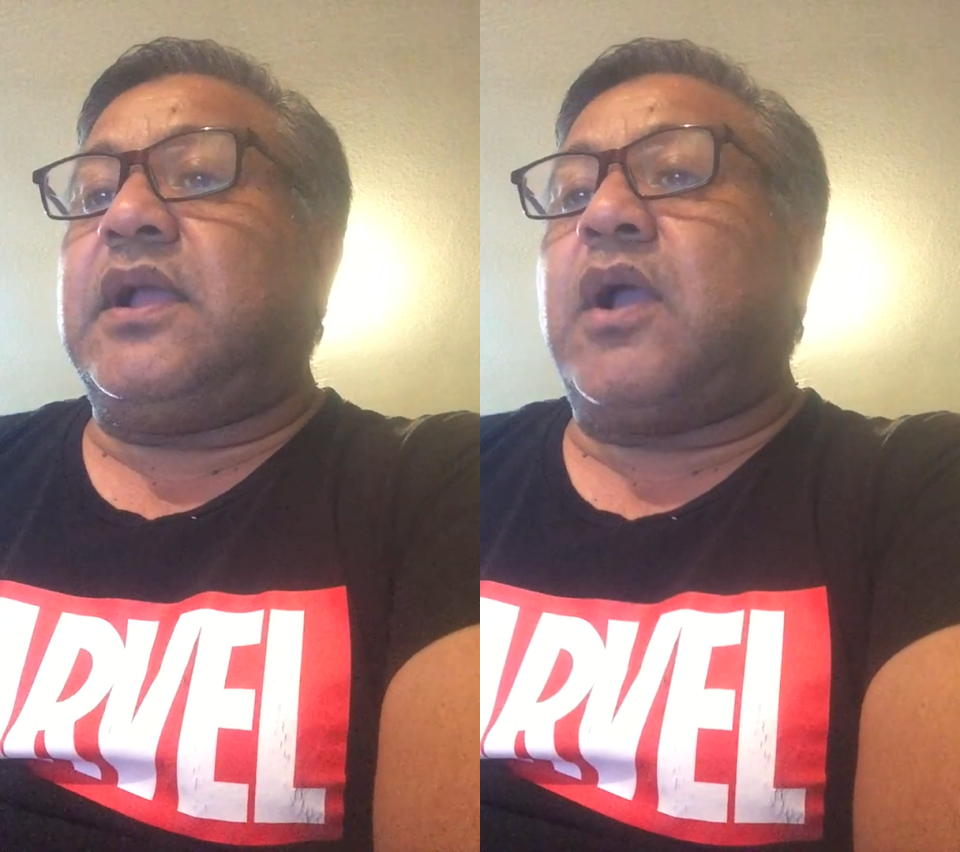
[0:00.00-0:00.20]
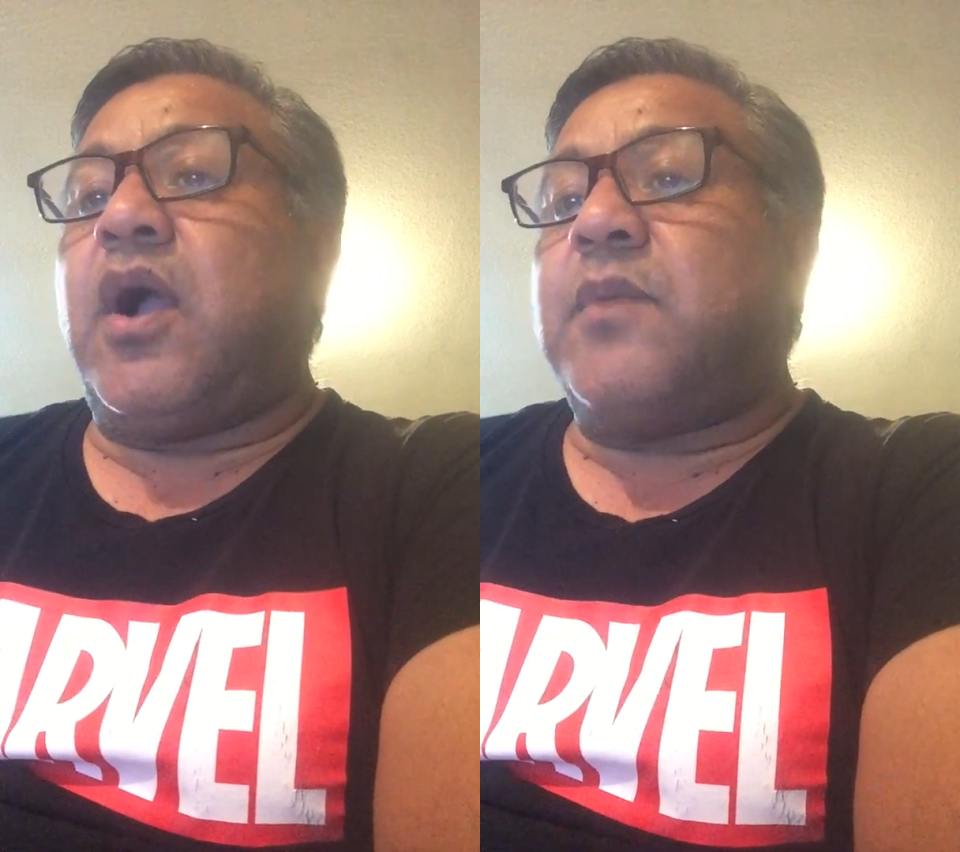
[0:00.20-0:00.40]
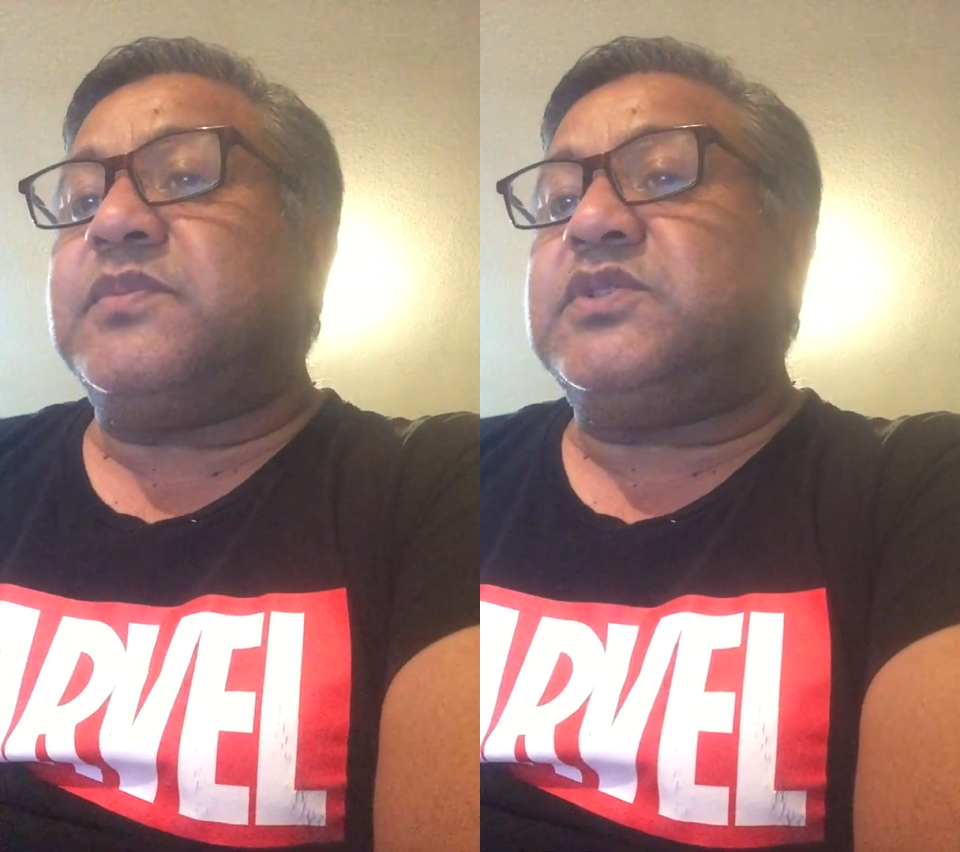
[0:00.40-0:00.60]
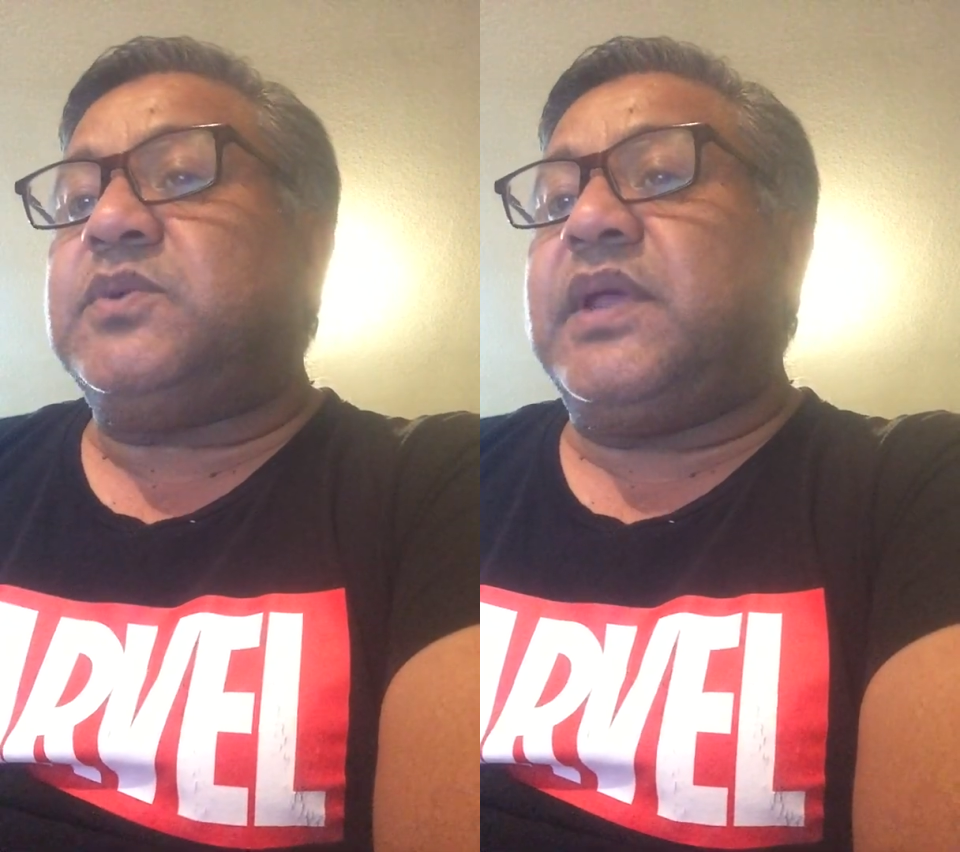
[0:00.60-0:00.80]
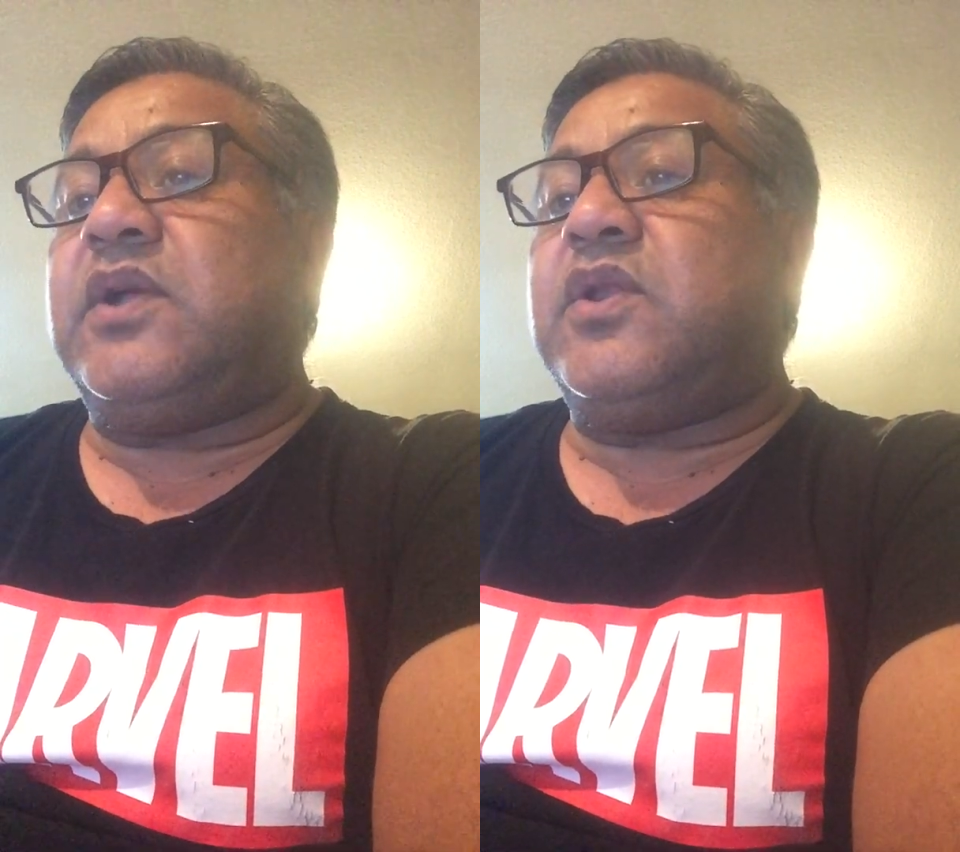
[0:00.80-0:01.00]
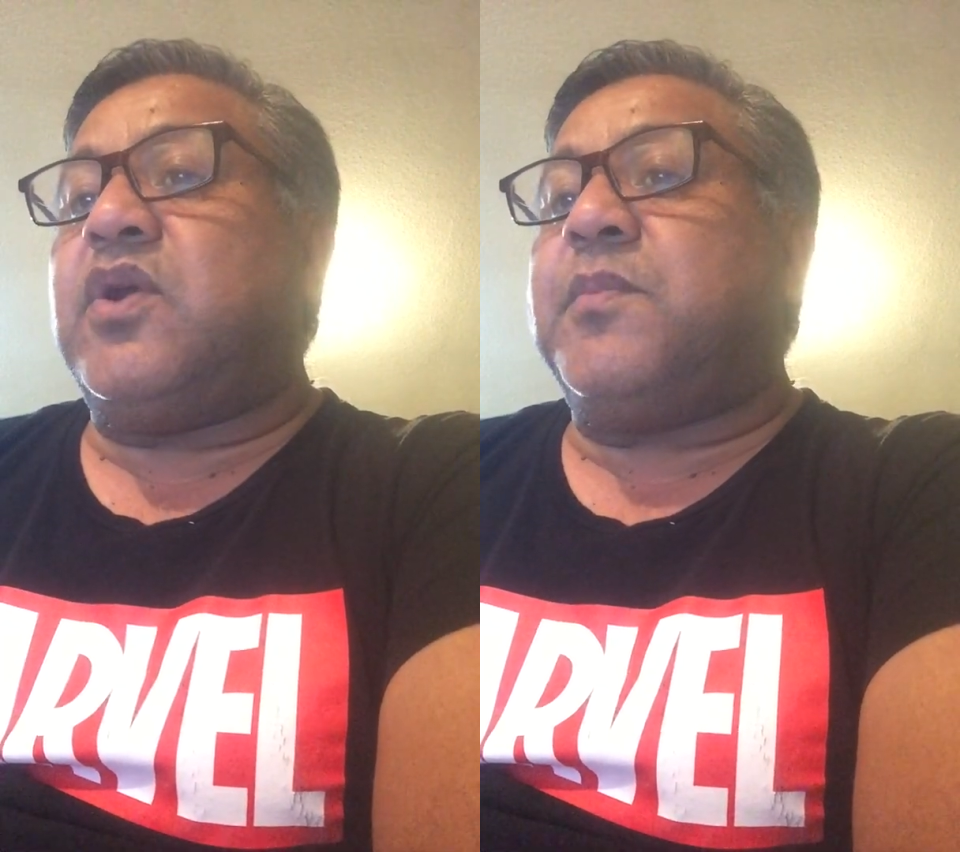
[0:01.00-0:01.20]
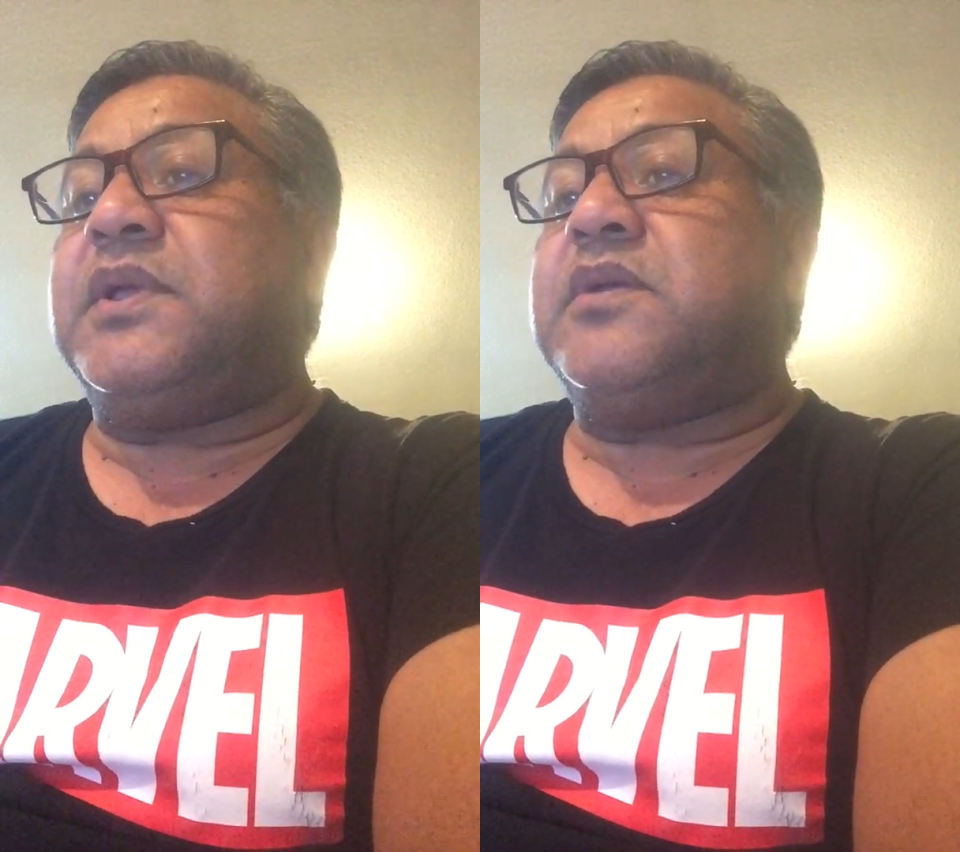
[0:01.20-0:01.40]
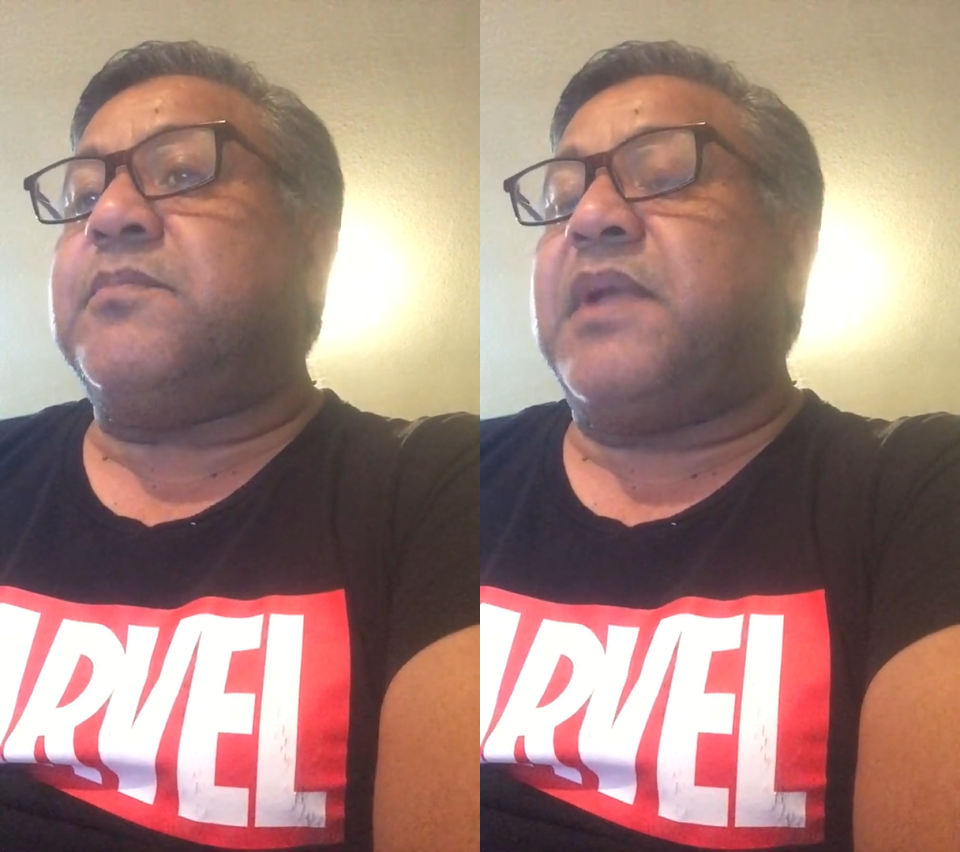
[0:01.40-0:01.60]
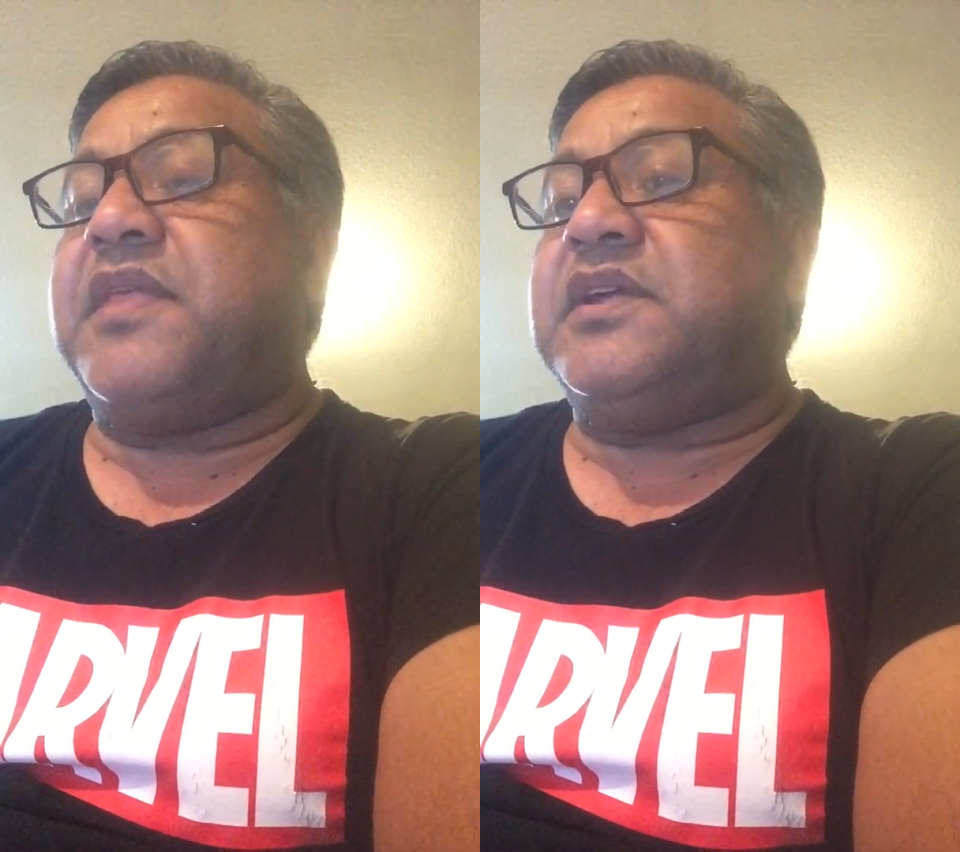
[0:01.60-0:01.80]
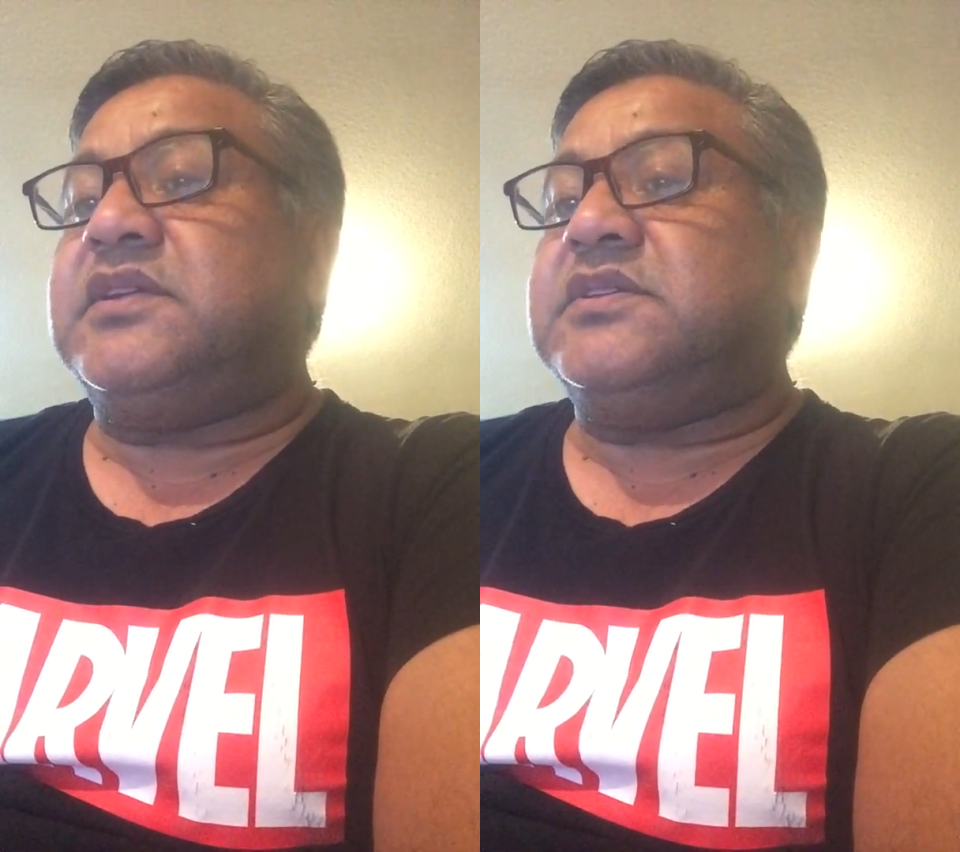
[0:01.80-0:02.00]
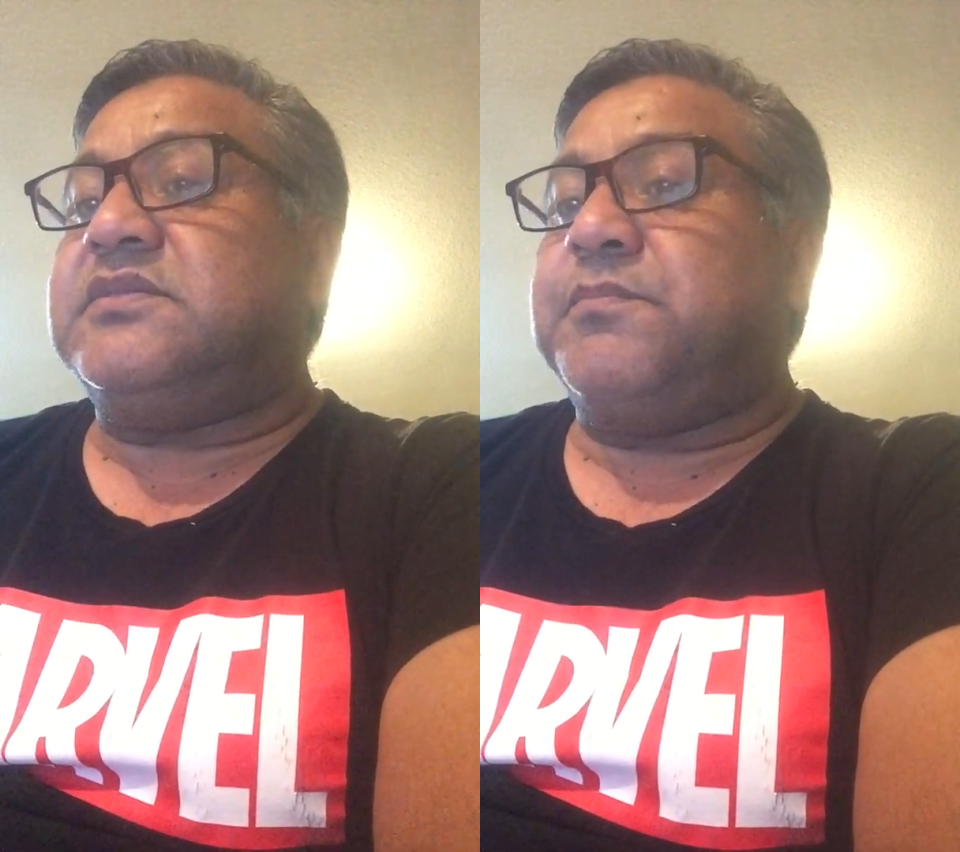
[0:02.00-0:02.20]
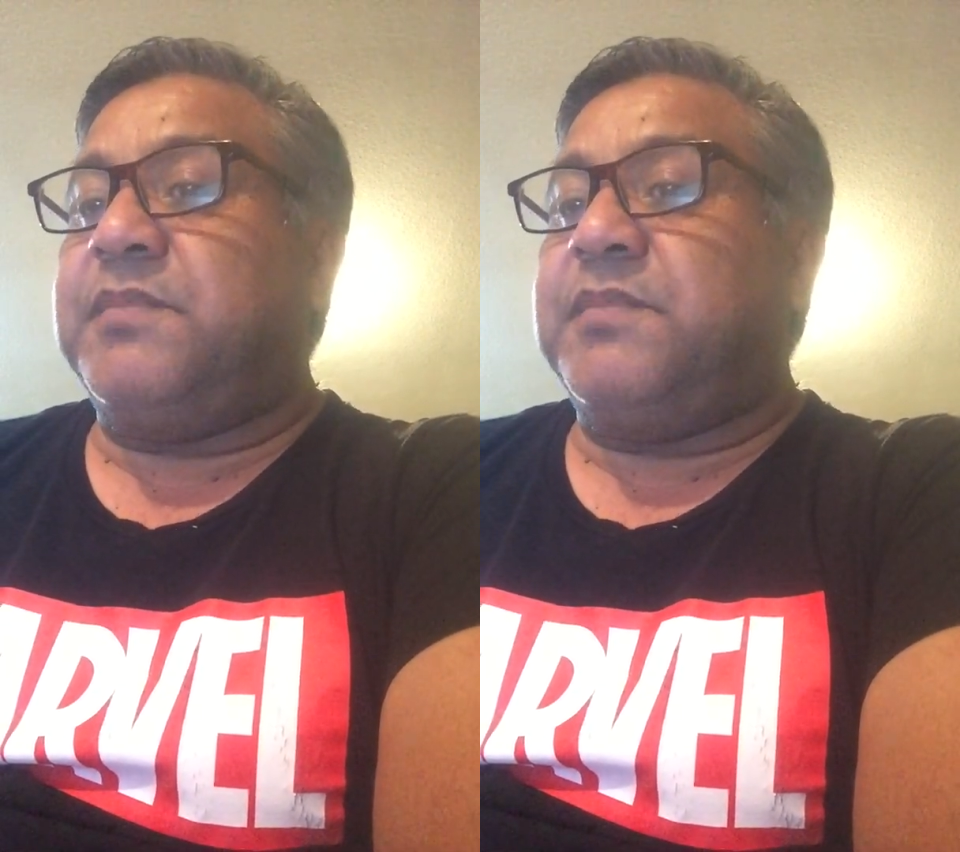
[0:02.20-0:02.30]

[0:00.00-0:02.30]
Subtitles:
comes to economic matters.